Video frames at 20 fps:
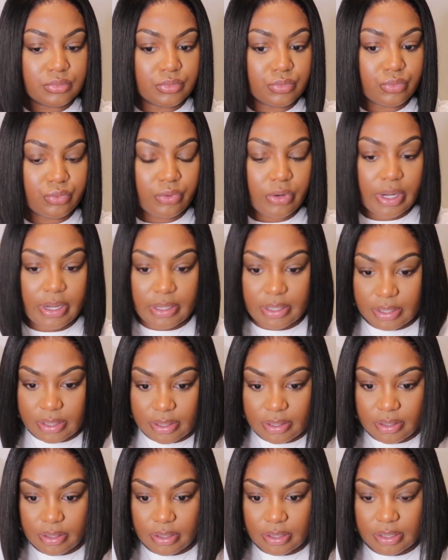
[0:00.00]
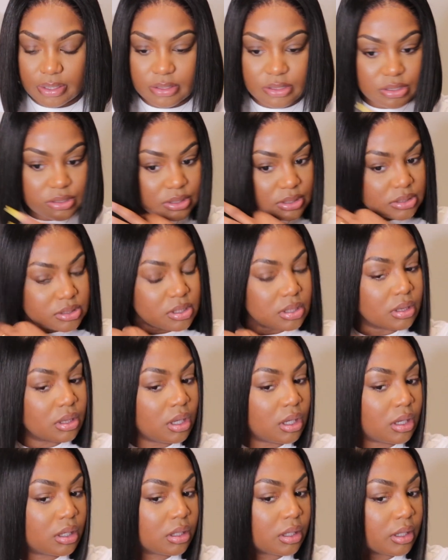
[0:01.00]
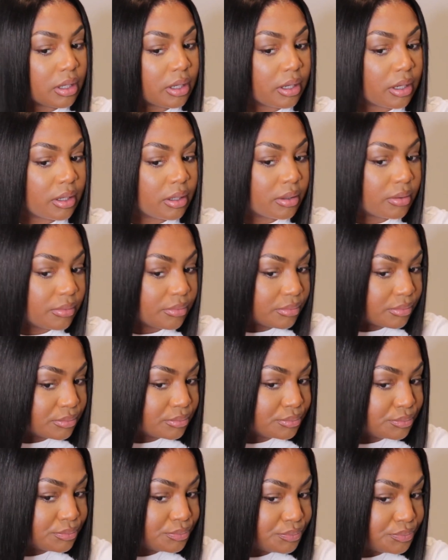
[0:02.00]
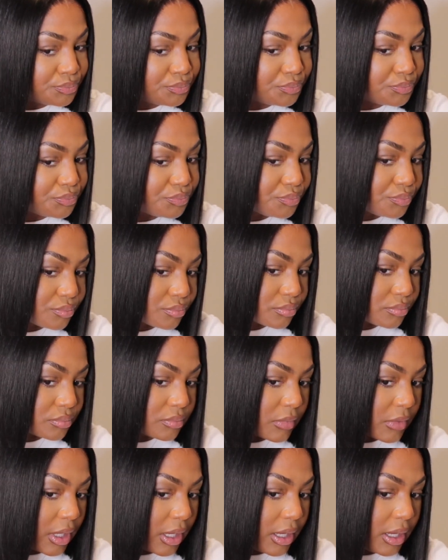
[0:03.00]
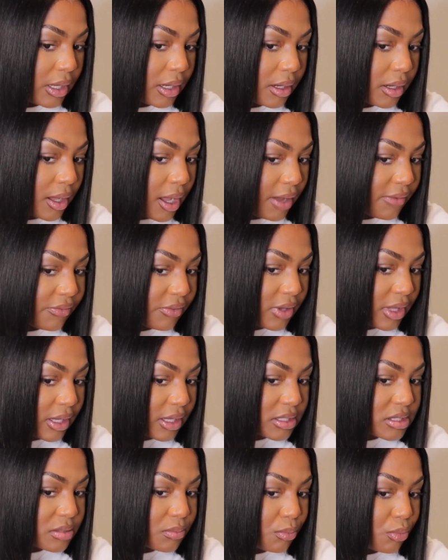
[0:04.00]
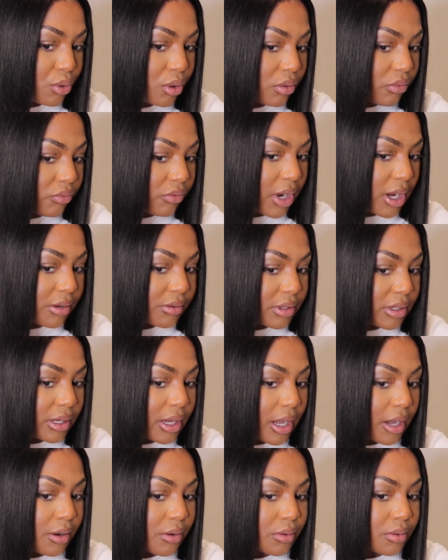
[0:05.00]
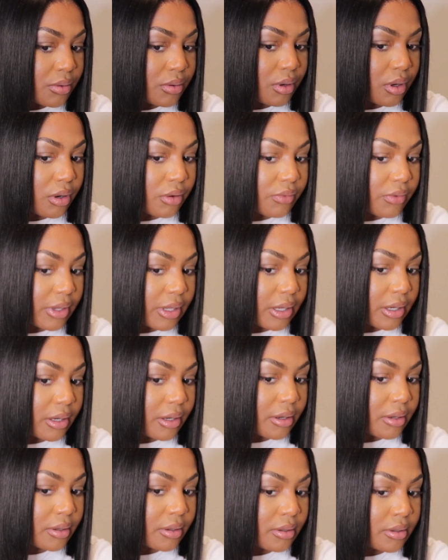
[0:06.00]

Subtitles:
Right here is just longer, and I feel like it's more rounded out over here.